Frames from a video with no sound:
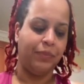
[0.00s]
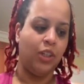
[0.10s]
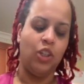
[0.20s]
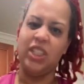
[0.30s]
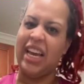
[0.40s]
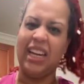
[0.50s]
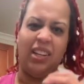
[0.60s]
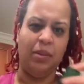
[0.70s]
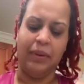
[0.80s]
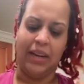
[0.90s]
You just add a
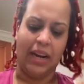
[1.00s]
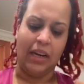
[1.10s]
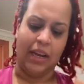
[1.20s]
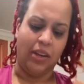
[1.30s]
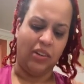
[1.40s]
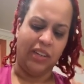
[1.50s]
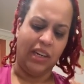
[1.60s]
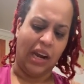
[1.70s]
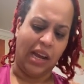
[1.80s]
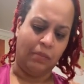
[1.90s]
little bit, not a lot. You don't need a
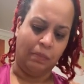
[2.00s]
lot.